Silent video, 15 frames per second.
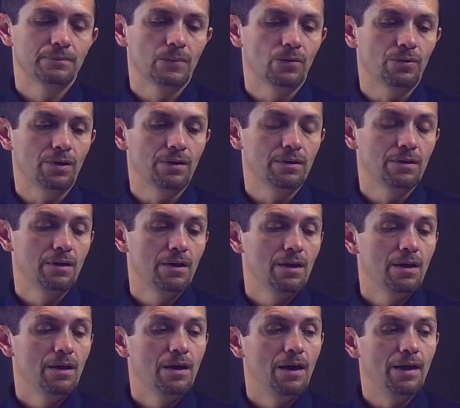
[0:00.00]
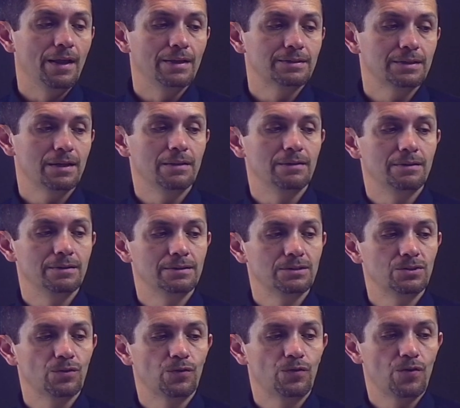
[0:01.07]
Okay, And I said this is
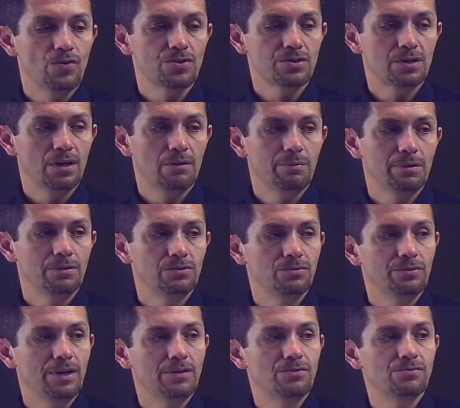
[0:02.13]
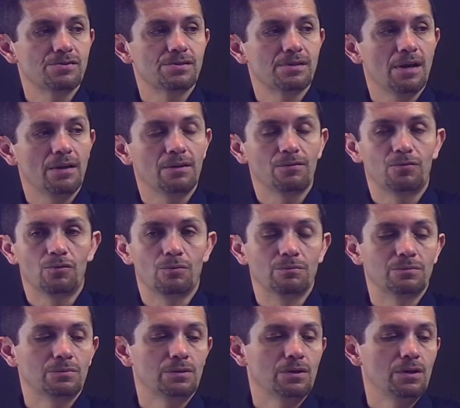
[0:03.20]
your first step to get to standard form.
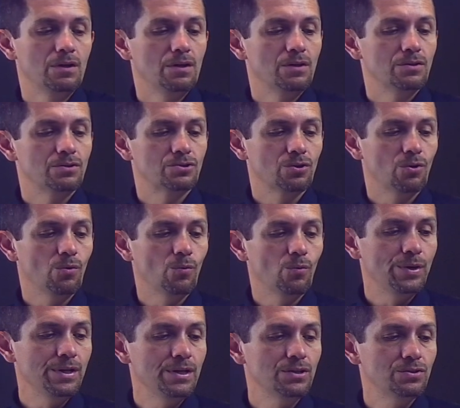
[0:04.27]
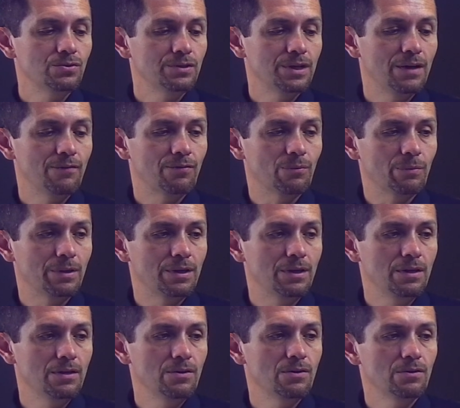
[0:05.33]
So need to get from
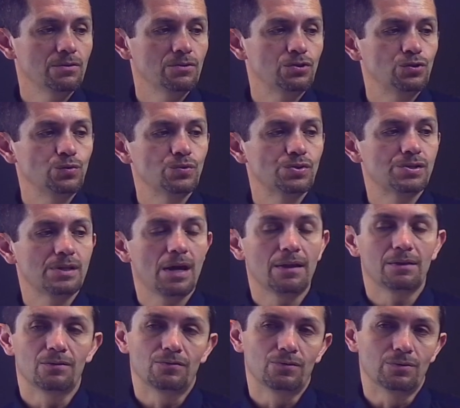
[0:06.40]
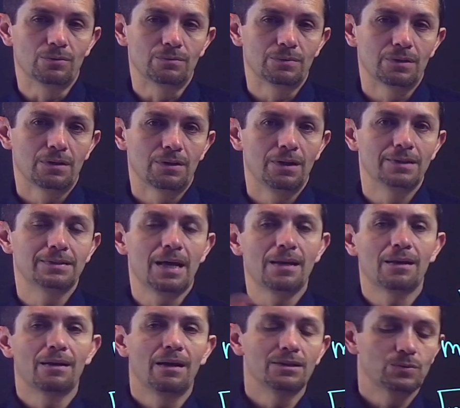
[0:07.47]
here to standard form. Let's
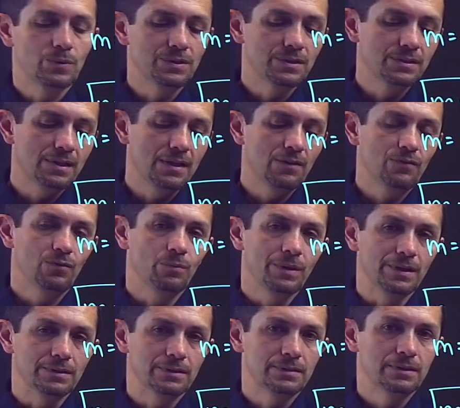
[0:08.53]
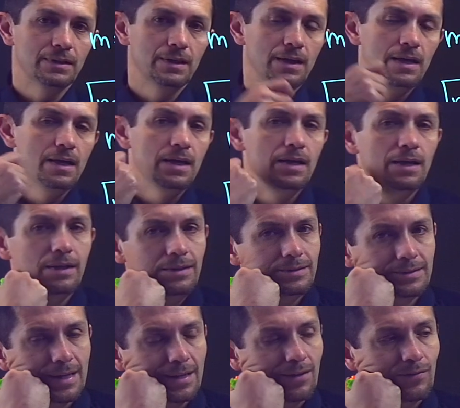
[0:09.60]
analyze what the standard form is.
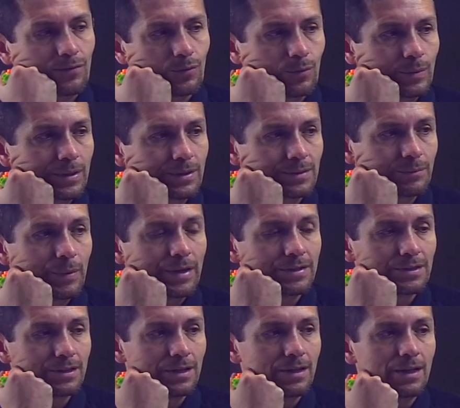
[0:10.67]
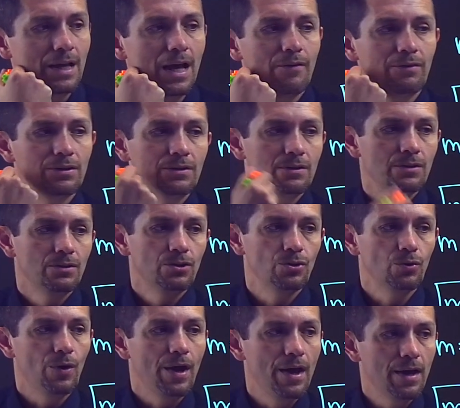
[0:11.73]
Standard form is basically having
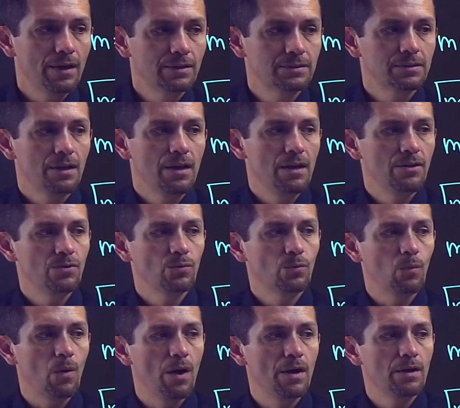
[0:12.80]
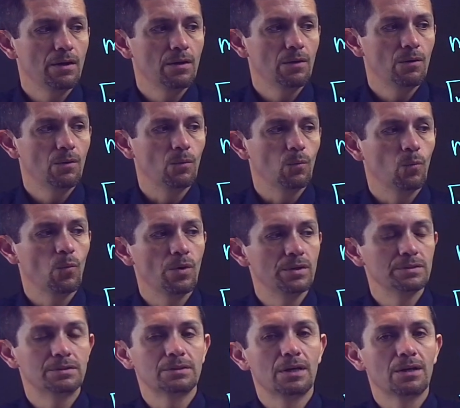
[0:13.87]
your x and your y on
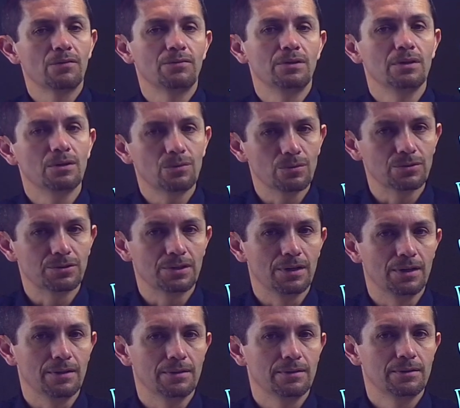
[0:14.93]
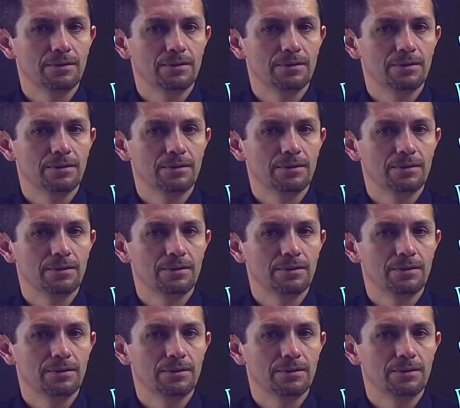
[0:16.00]
one side of the equal sign.